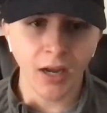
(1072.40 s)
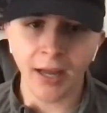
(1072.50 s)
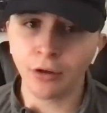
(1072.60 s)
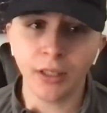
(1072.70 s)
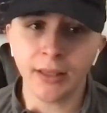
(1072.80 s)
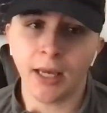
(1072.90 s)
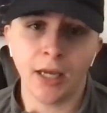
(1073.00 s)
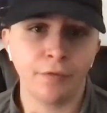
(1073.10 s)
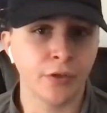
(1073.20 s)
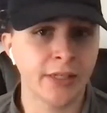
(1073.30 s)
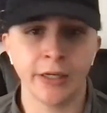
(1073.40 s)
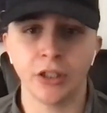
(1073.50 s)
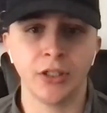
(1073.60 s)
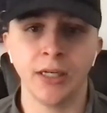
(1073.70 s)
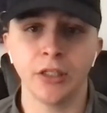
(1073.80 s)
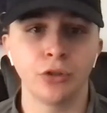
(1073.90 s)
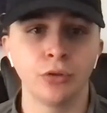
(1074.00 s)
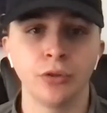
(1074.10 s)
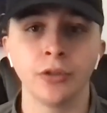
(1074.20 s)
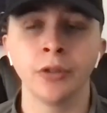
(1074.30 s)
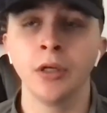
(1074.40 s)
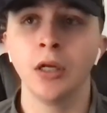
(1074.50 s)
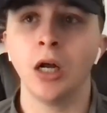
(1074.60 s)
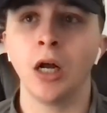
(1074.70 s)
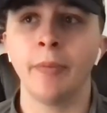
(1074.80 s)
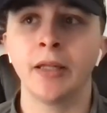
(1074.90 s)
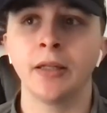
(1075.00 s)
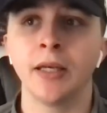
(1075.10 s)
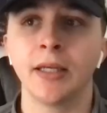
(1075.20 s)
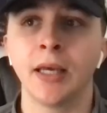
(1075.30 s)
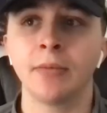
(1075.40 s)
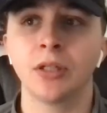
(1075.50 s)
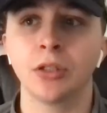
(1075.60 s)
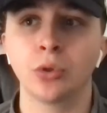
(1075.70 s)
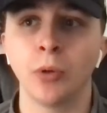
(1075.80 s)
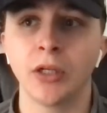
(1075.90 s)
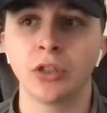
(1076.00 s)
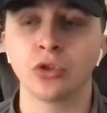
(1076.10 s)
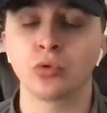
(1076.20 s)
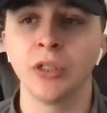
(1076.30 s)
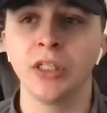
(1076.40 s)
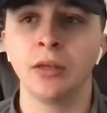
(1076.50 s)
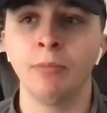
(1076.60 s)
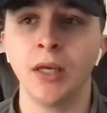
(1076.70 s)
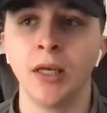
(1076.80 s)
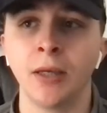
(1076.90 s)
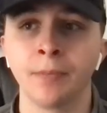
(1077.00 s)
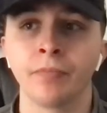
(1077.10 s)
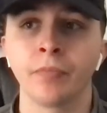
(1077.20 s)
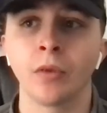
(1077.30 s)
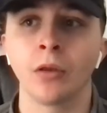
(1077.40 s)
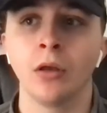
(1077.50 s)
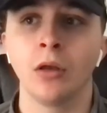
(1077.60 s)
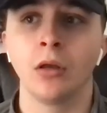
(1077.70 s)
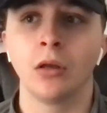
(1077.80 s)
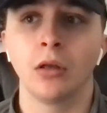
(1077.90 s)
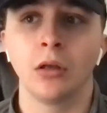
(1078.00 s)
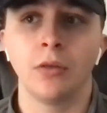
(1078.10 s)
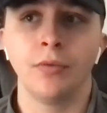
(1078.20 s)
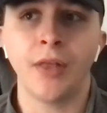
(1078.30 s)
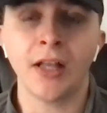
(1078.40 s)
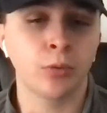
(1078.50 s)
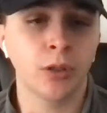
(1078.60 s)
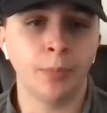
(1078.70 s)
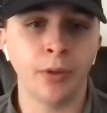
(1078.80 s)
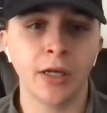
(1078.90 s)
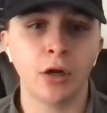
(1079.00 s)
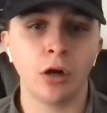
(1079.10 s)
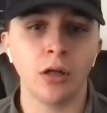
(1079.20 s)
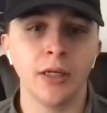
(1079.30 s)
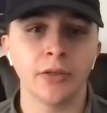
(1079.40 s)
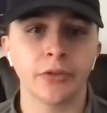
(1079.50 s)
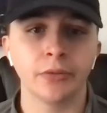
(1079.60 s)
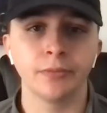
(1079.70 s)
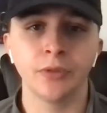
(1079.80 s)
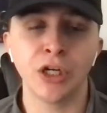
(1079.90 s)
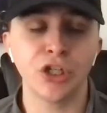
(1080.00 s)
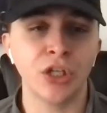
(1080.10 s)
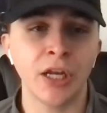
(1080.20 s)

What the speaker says: I don't get the hate for Terrence Shannon Jr. In late game situations. Reason being, that's what the play call is. Terrence